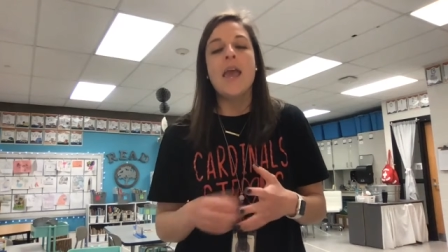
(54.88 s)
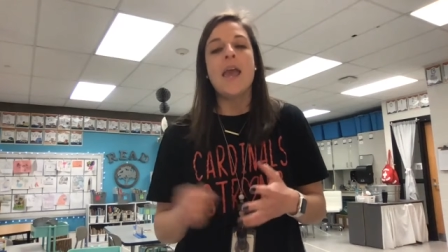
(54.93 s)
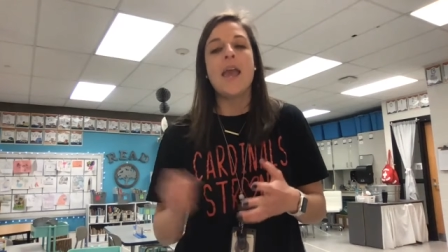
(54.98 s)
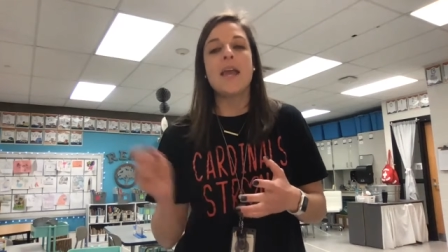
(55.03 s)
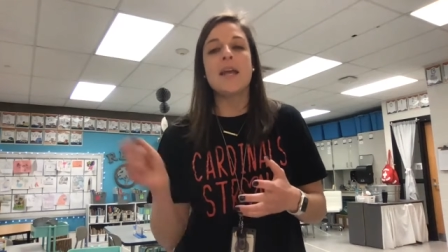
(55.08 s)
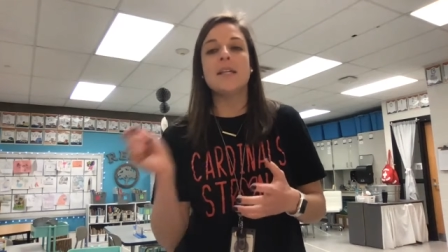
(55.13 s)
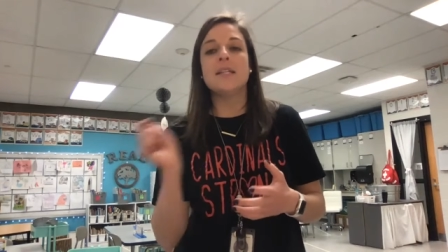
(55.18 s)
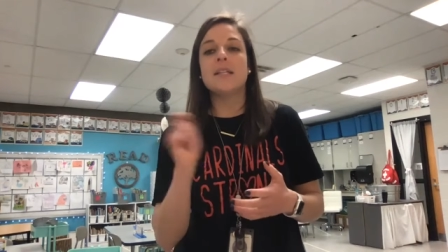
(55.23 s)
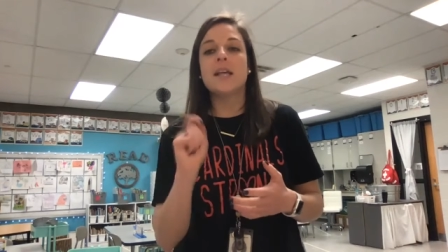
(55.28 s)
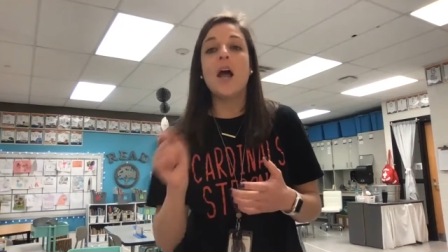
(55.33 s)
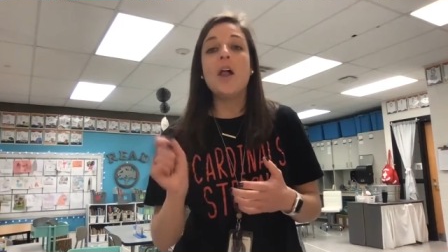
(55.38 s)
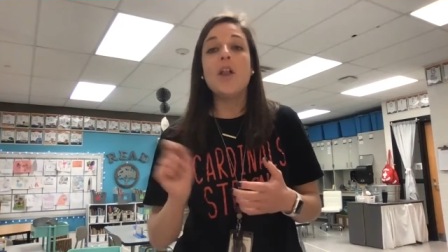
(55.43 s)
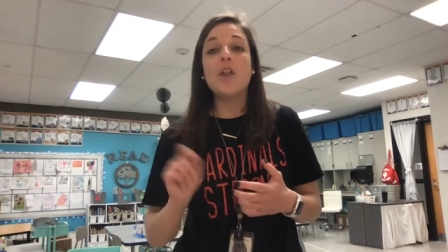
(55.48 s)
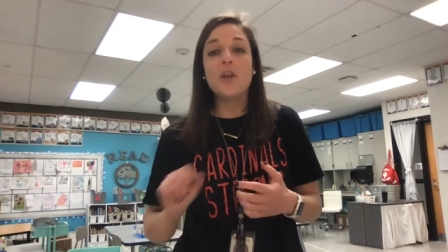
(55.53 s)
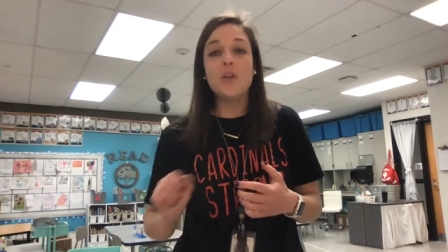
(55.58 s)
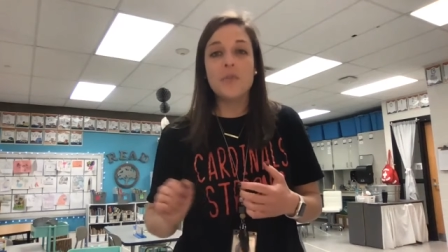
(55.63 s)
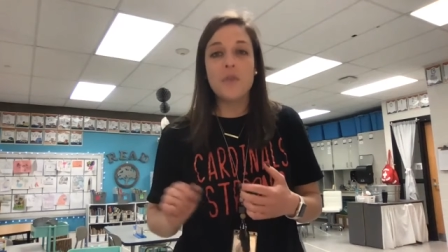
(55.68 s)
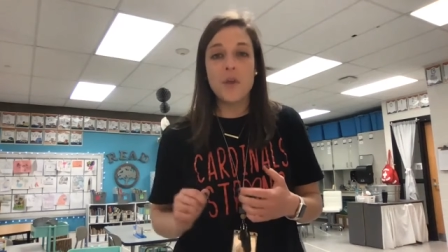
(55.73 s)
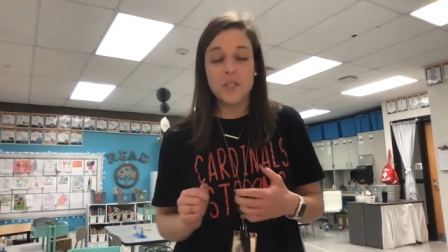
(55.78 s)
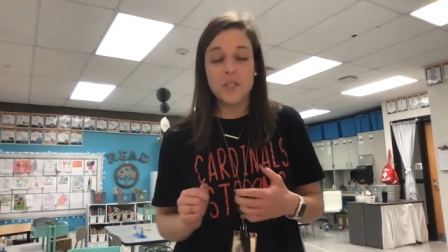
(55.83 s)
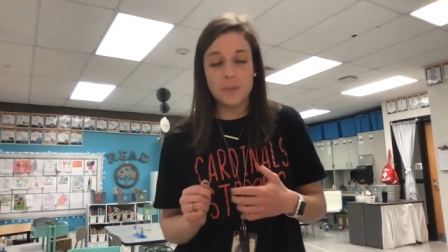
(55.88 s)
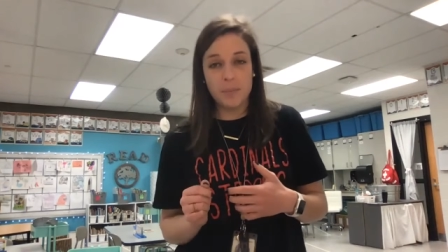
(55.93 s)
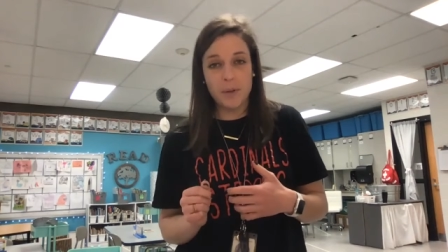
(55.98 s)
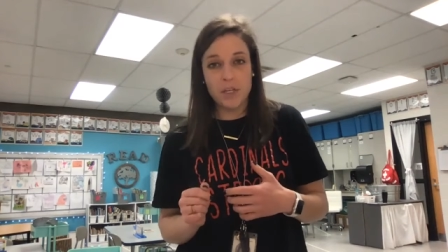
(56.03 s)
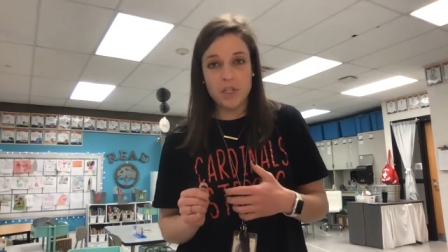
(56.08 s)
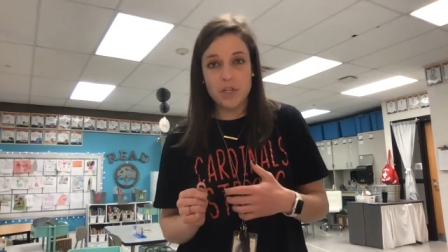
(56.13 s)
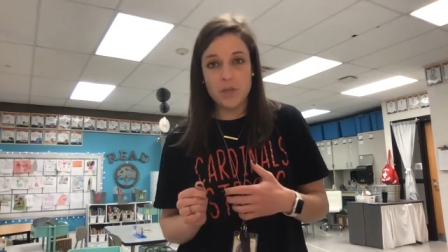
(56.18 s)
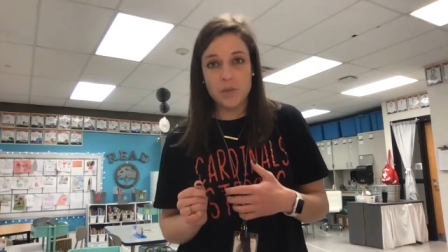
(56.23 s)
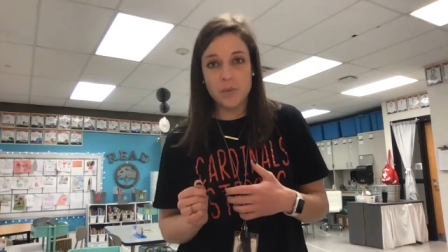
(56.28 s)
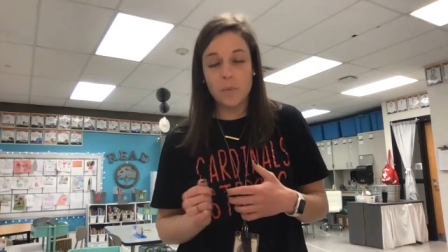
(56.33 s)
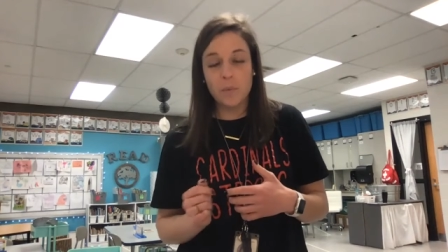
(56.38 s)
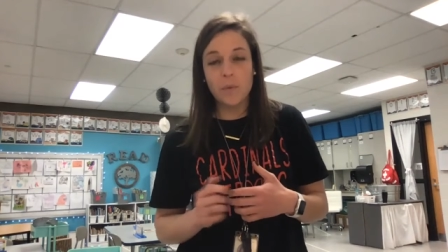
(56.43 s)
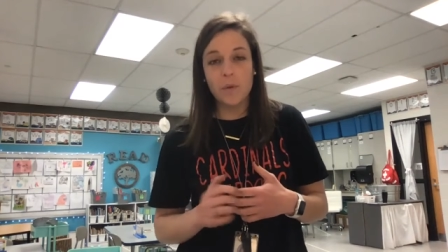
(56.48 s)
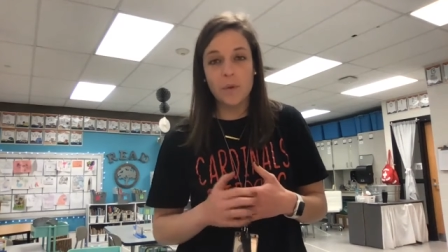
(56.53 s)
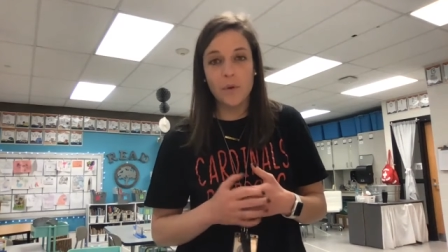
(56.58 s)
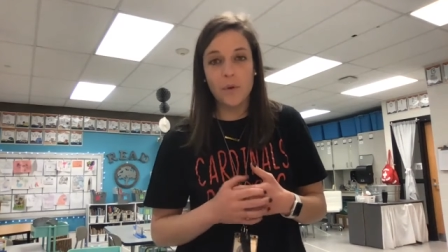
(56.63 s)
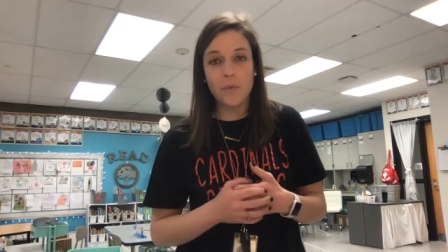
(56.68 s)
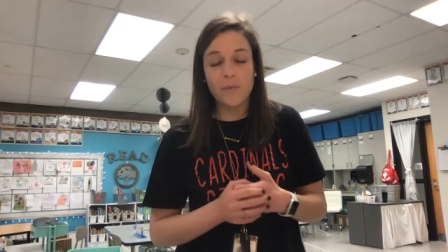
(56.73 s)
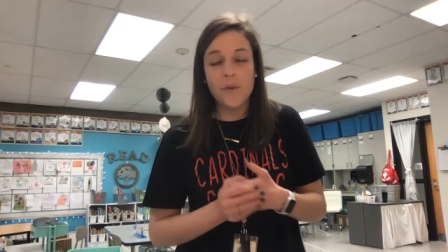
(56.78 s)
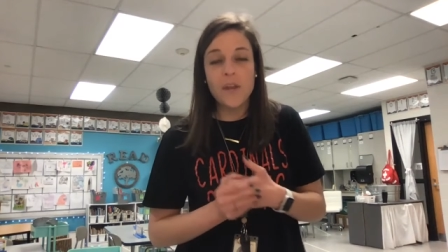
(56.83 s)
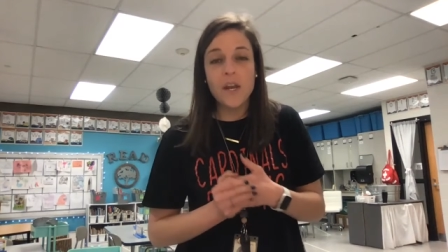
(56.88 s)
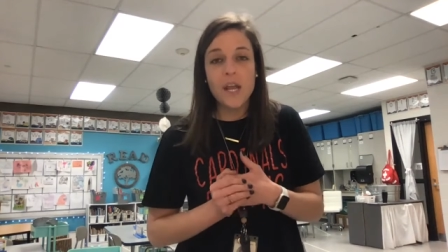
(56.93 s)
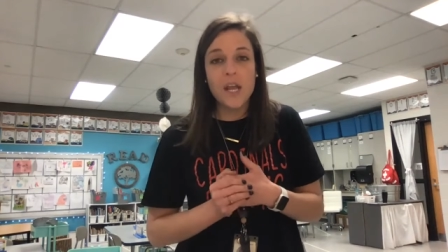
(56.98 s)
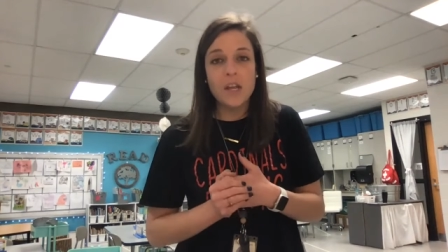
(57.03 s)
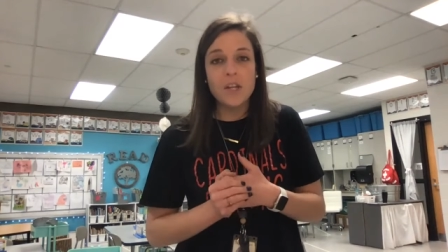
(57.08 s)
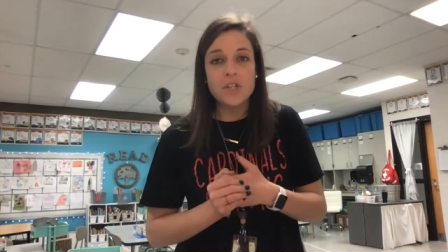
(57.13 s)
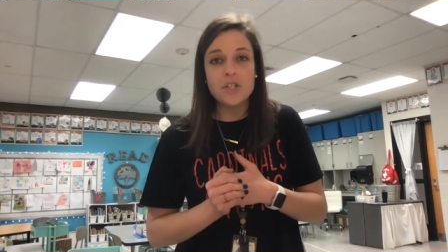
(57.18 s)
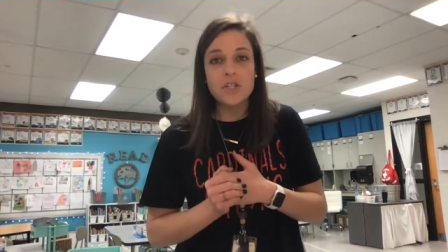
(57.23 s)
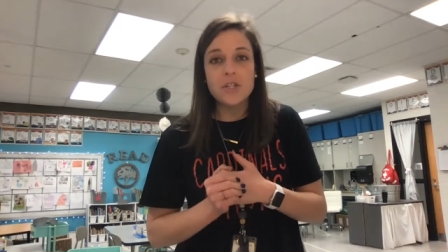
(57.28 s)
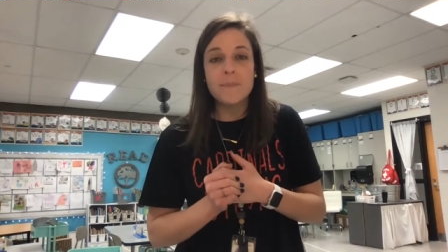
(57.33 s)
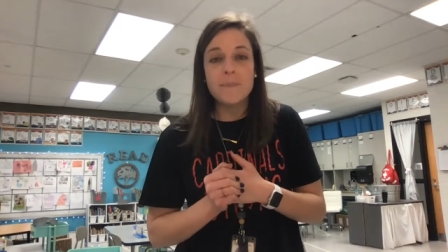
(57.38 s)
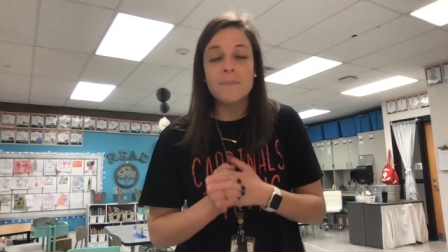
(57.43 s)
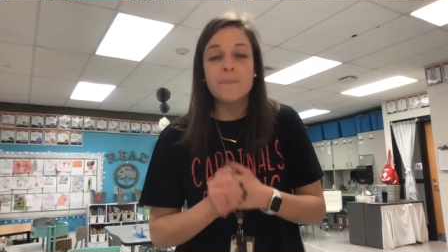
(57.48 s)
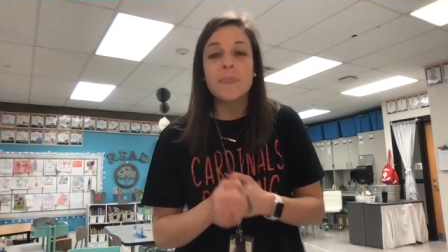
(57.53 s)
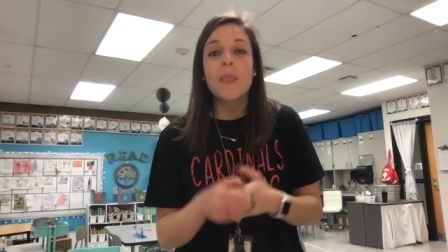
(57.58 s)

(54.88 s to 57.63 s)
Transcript: and colored those pictures when we were finished.